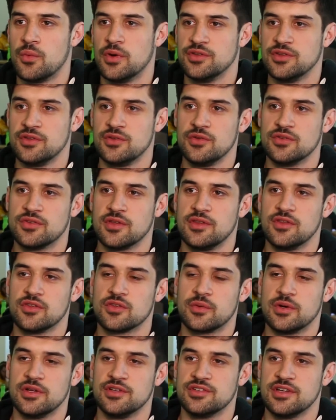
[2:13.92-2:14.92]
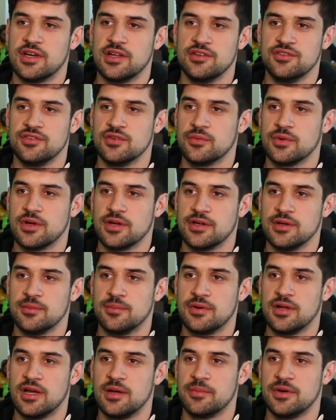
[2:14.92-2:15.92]
wanting to do something that's quite challenging where I could
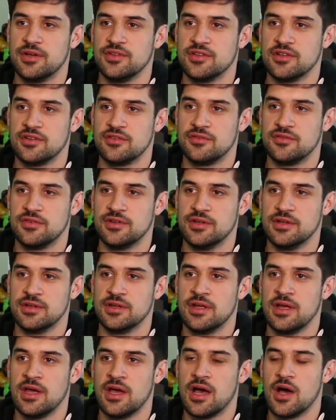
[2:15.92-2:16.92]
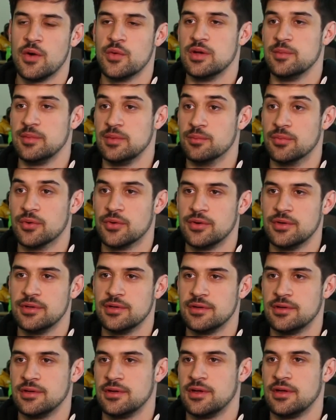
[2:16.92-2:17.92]
apply myself and I wouldn't be
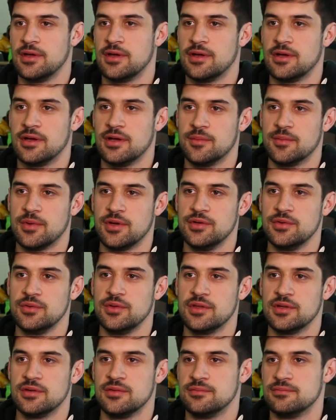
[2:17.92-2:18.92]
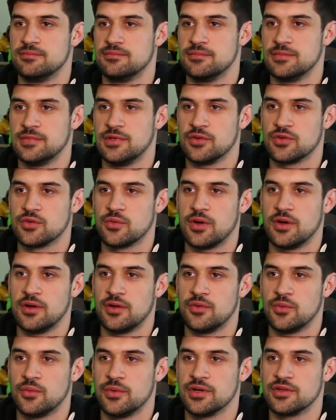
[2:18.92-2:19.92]
bored. I knew that there was quite a
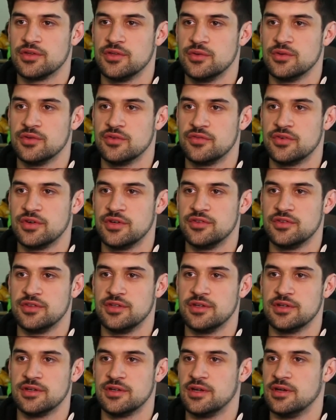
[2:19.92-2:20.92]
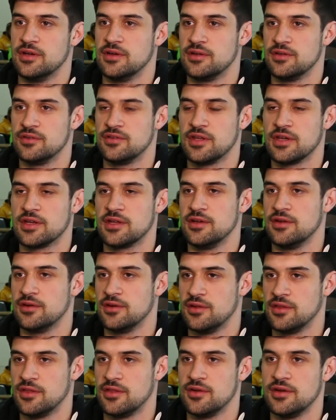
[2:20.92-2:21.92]
lot of work to do in the first year and second
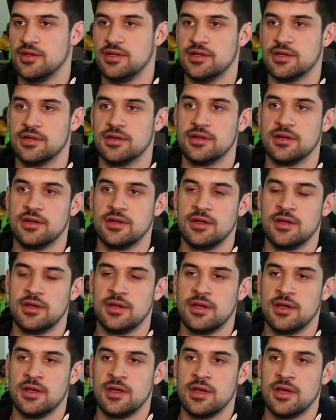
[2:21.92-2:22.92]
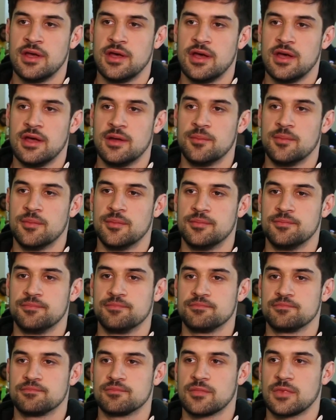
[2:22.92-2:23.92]
year and third year.
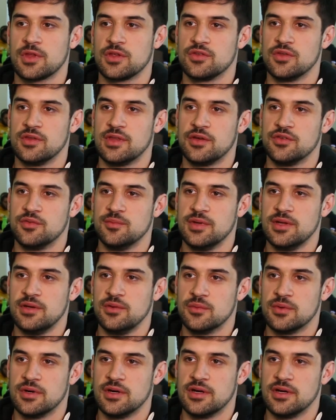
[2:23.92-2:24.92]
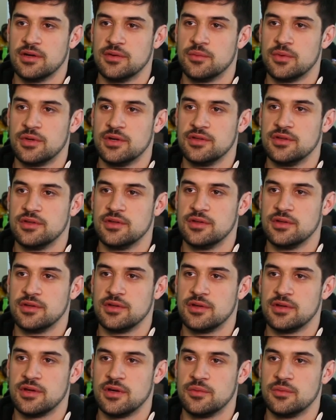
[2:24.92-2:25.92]
So that was mainly why
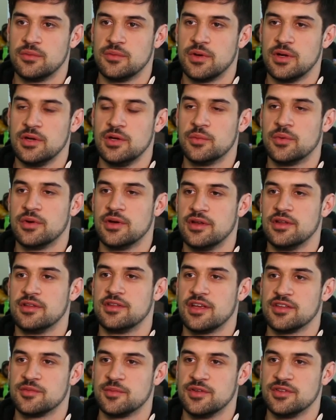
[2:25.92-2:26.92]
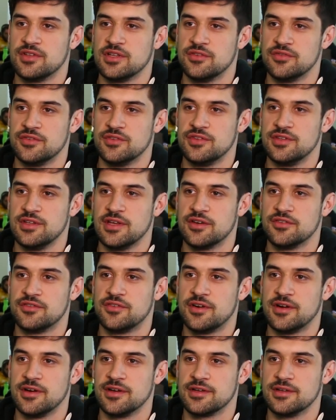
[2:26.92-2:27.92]
I really wanted to test myself and see how
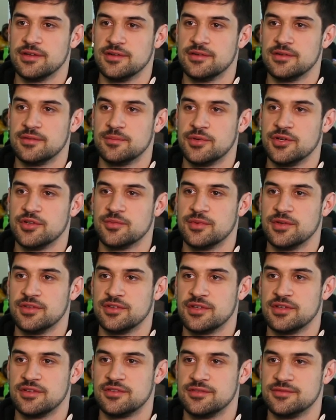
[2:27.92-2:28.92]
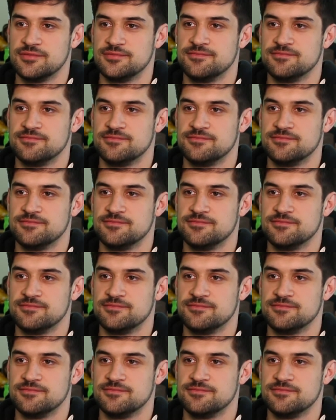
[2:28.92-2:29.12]
far I could push myself.